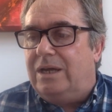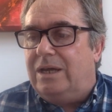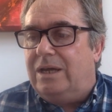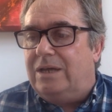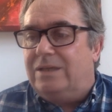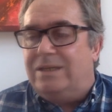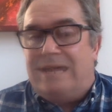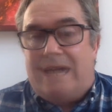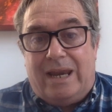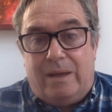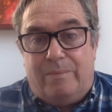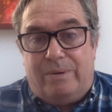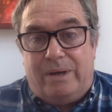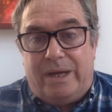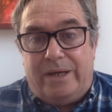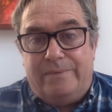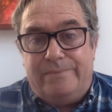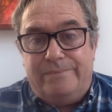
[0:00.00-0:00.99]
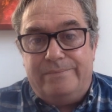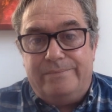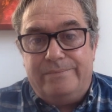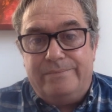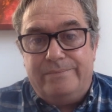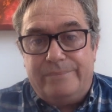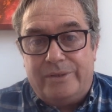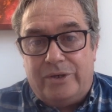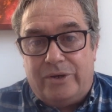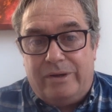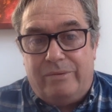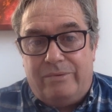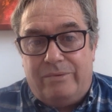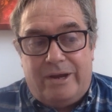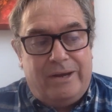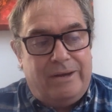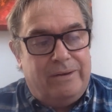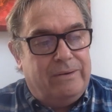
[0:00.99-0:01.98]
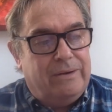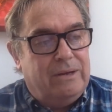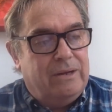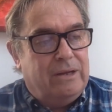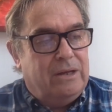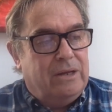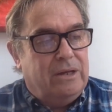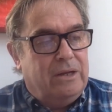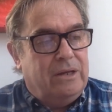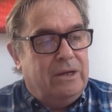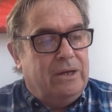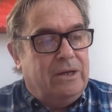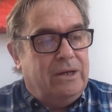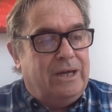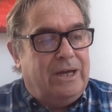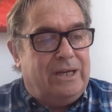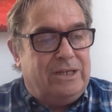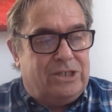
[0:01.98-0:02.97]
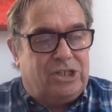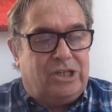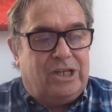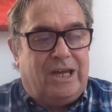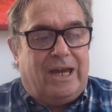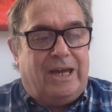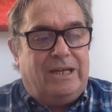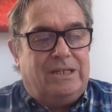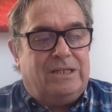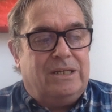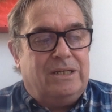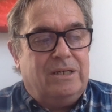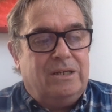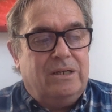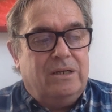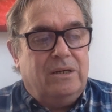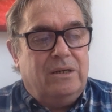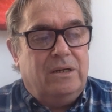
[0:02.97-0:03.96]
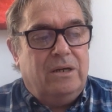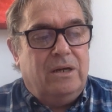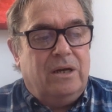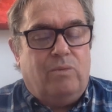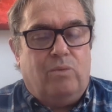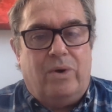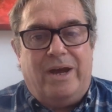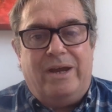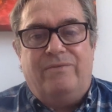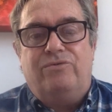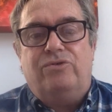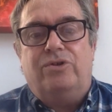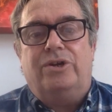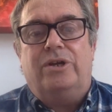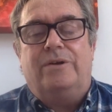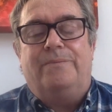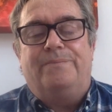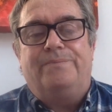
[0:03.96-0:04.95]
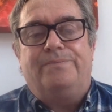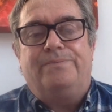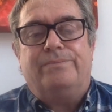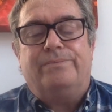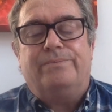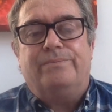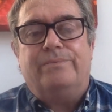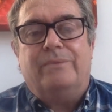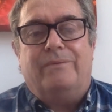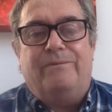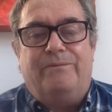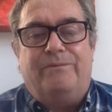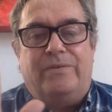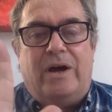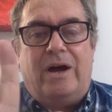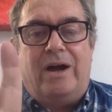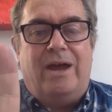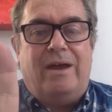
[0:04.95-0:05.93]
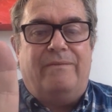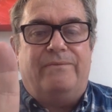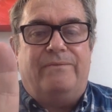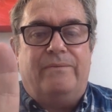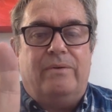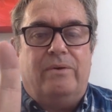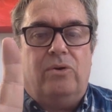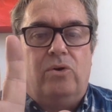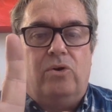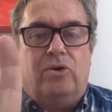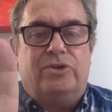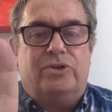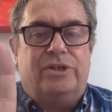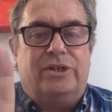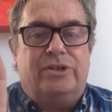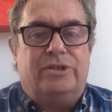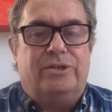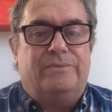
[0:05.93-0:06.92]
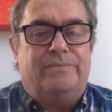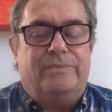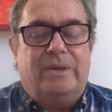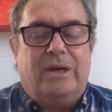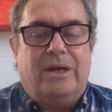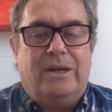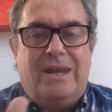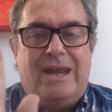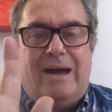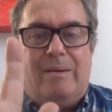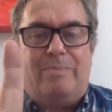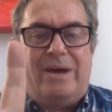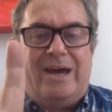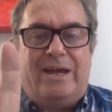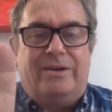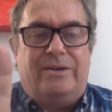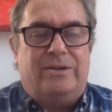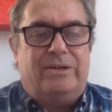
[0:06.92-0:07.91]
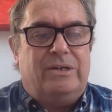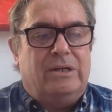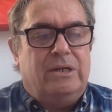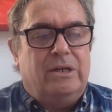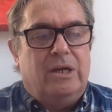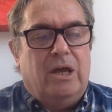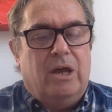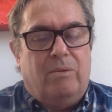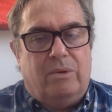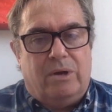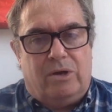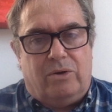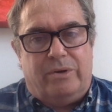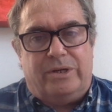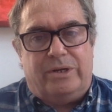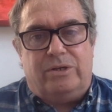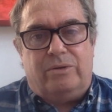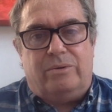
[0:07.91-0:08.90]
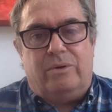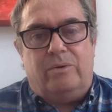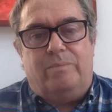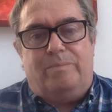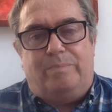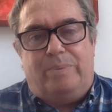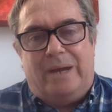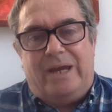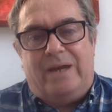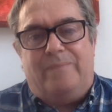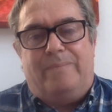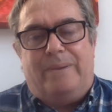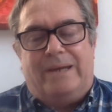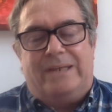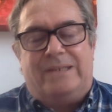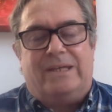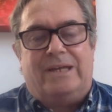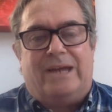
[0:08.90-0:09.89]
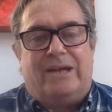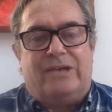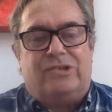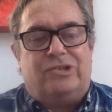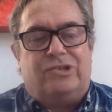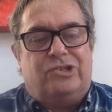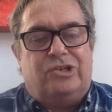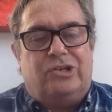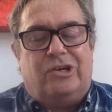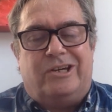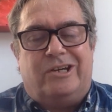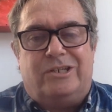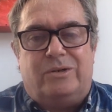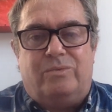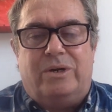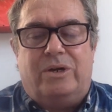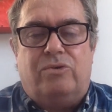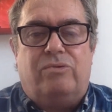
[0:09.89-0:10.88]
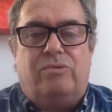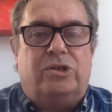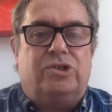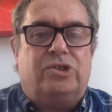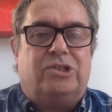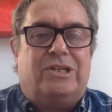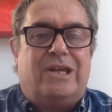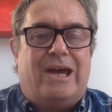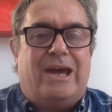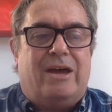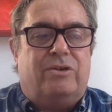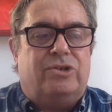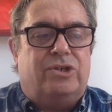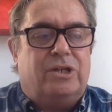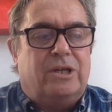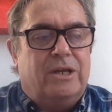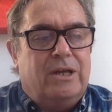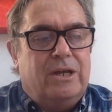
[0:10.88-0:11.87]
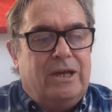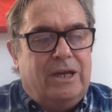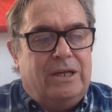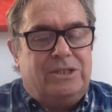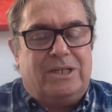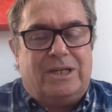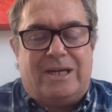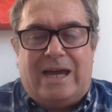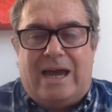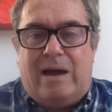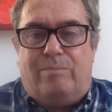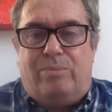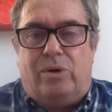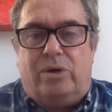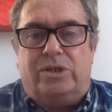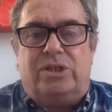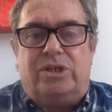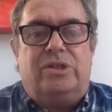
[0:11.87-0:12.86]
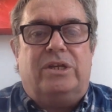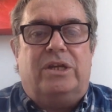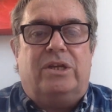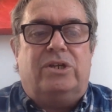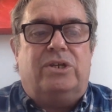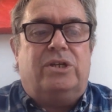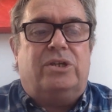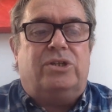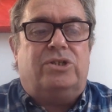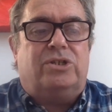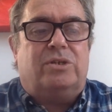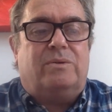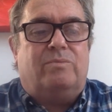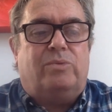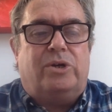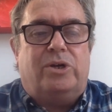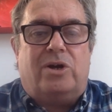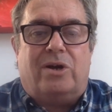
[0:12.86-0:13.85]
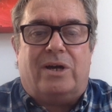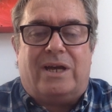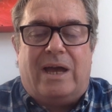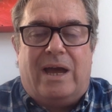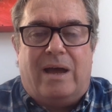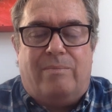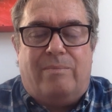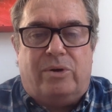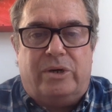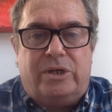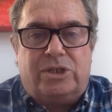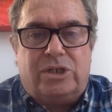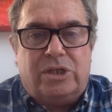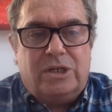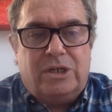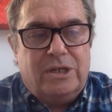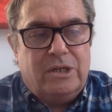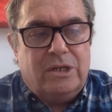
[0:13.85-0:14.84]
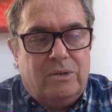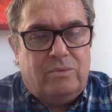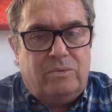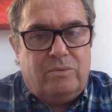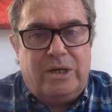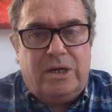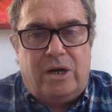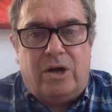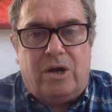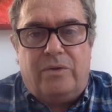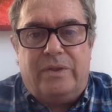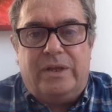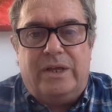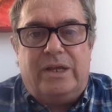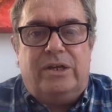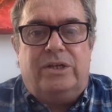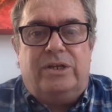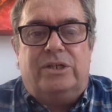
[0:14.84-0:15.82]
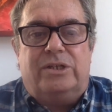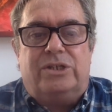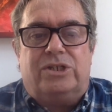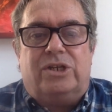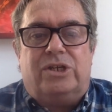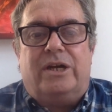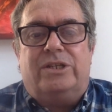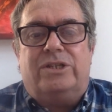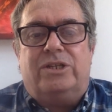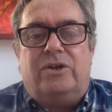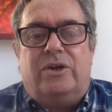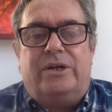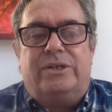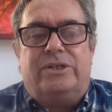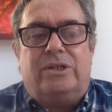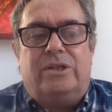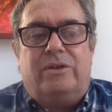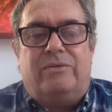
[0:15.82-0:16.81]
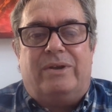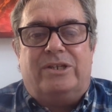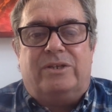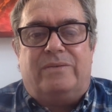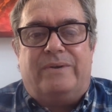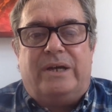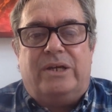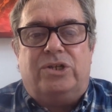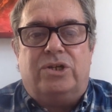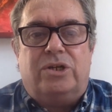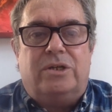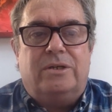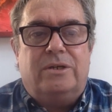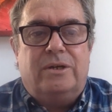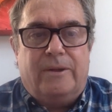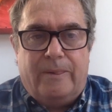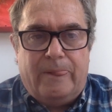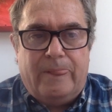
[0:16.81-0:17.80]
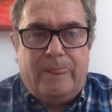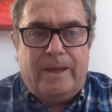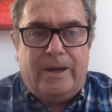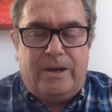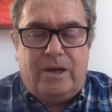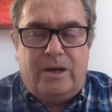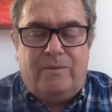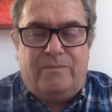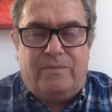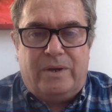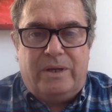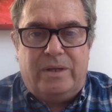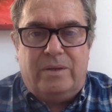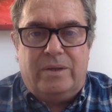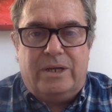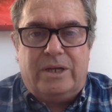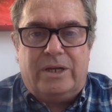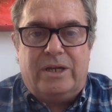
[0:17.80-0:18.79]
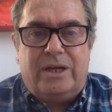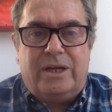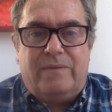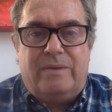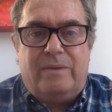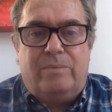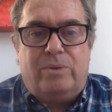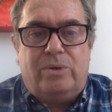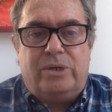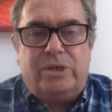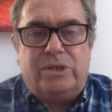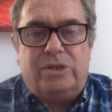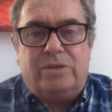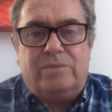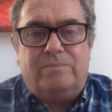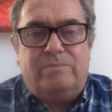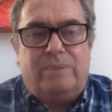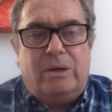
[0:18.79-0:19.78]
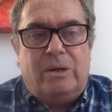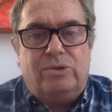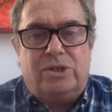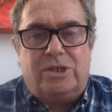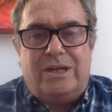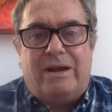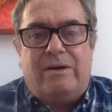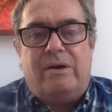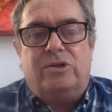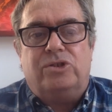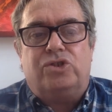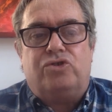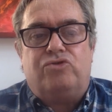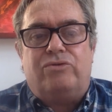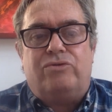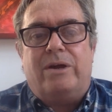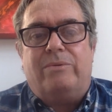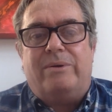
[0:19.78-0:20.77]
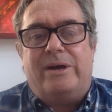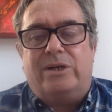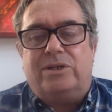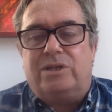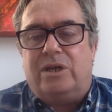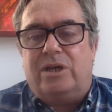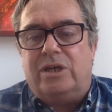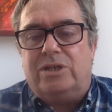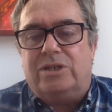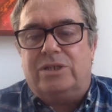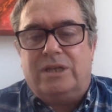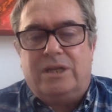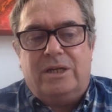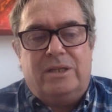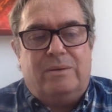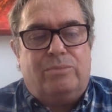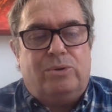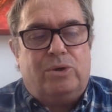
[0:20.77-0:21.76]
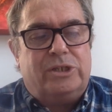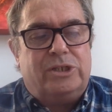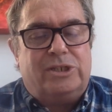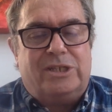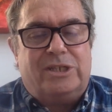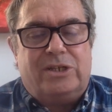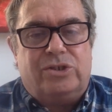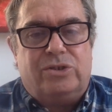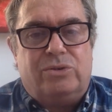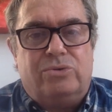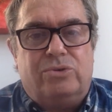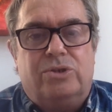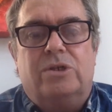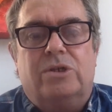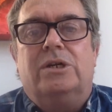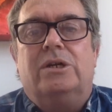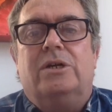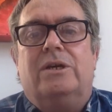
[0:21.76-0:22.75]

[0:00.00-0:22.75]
Indelibly, got it right. Instigate. And Wave Runner, five horses, a nap hand. We're going to a big betting action tonight at Will Rogers Downs. It's the Cowboys and the Indians, and we're not Cowboys. We are on the Indian side tonight at the reservation, and hopefully they're going to give the bookies some bows and arrows straight where it hurts in the bookies' satchels.